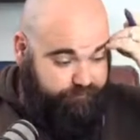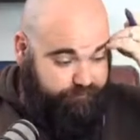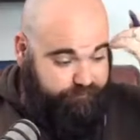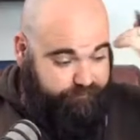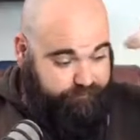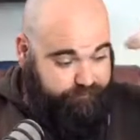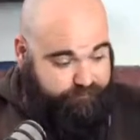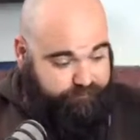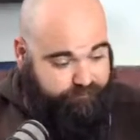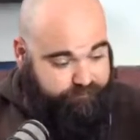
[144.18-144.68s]

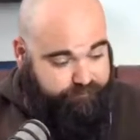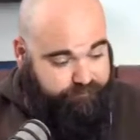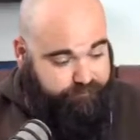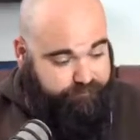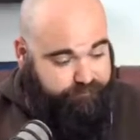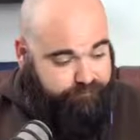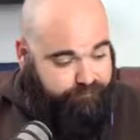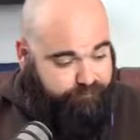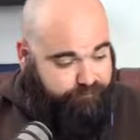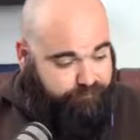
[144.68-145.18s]

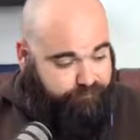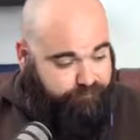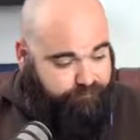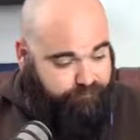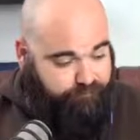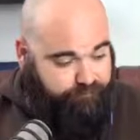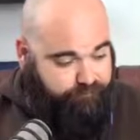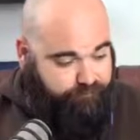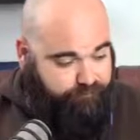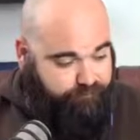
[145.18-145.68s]

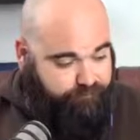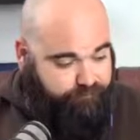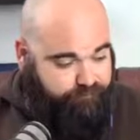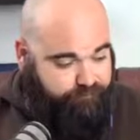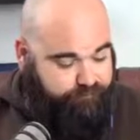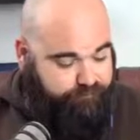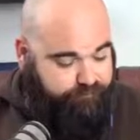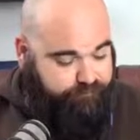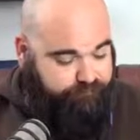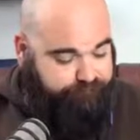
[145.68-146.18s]

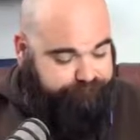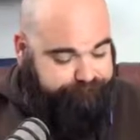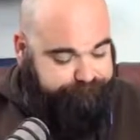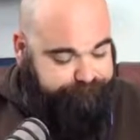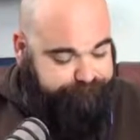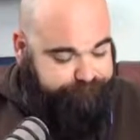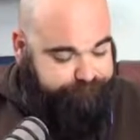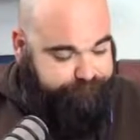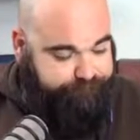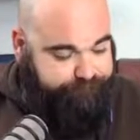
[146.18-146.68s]

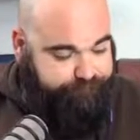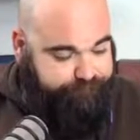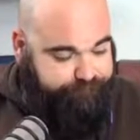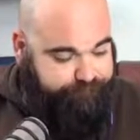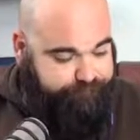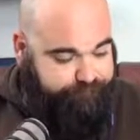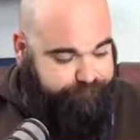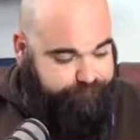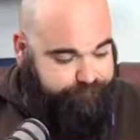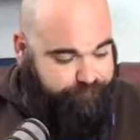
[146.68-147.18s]

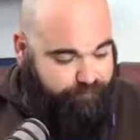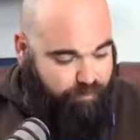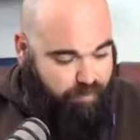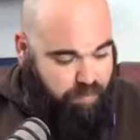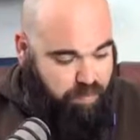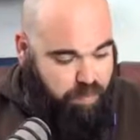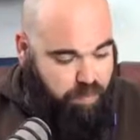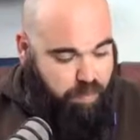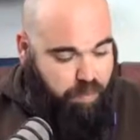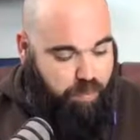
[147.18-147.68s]

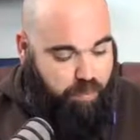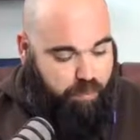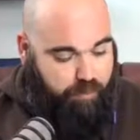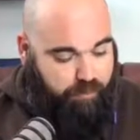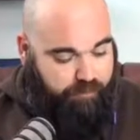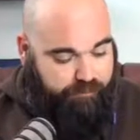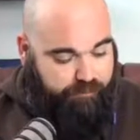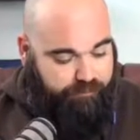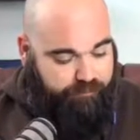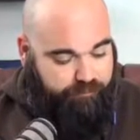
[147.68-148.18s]

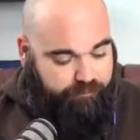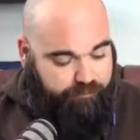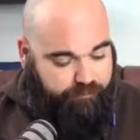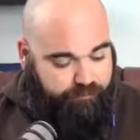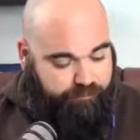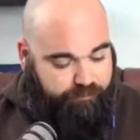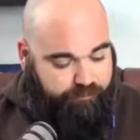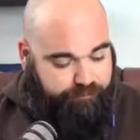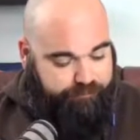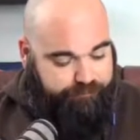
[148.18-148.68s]

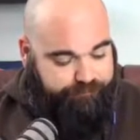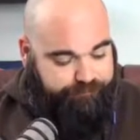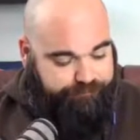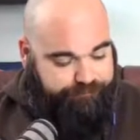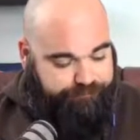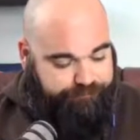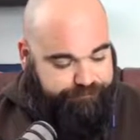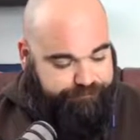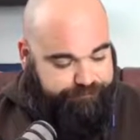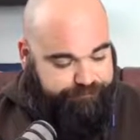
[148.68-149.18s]

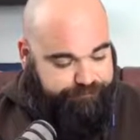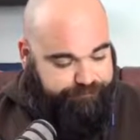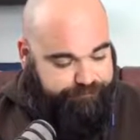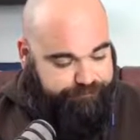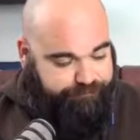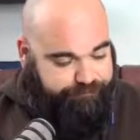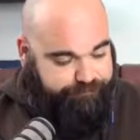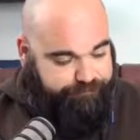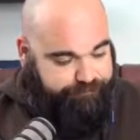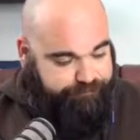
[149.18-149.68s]

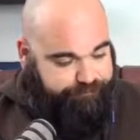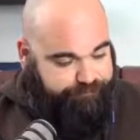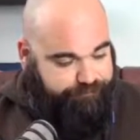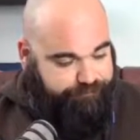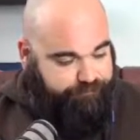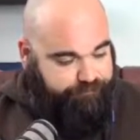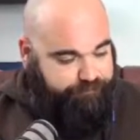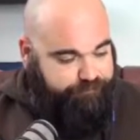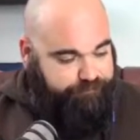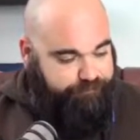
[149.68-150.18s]

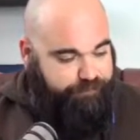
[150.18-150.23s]
(not speaking)